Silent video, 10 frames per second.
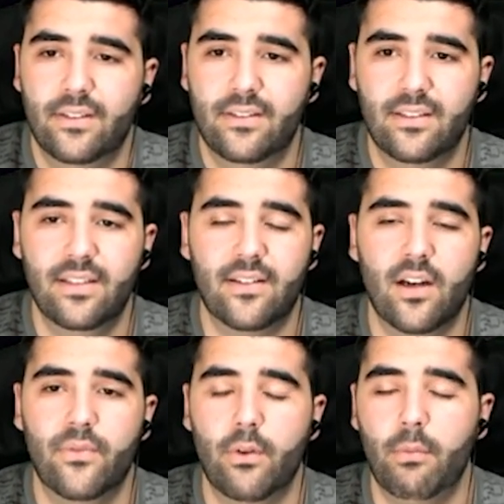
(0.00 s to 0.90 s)
This card
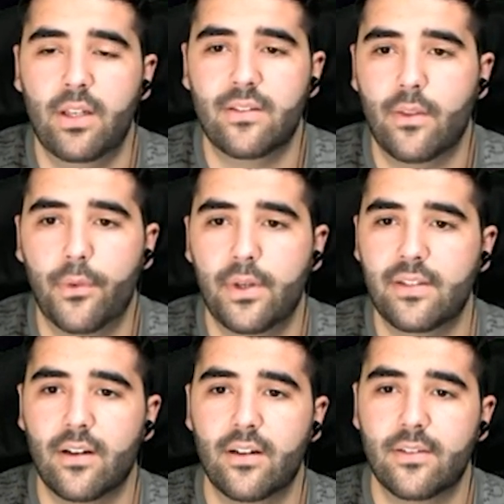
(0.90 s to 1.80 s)
for me is a 3
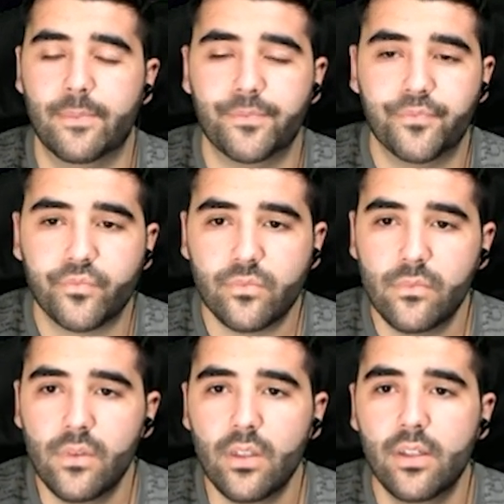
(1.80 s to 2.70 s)
stars.
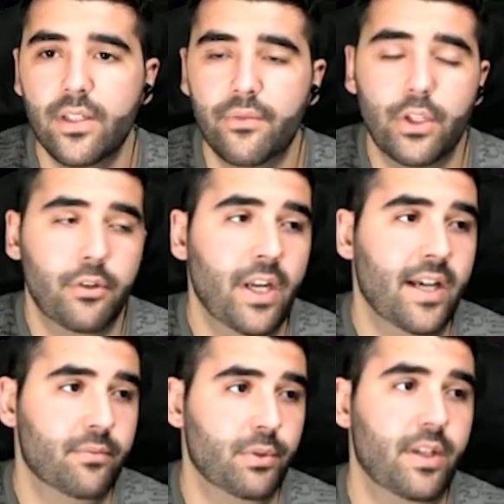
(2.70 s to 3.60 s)
Even though it has
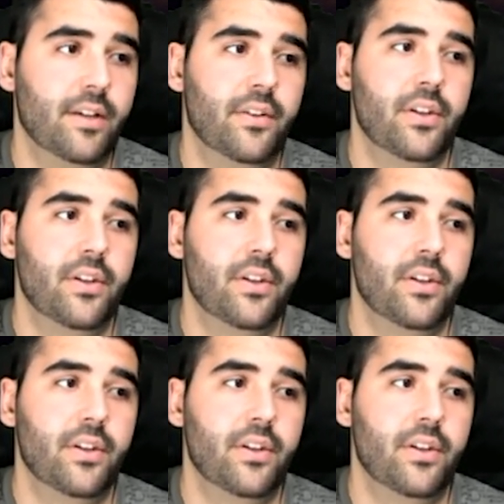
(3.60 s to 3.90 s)
Protected,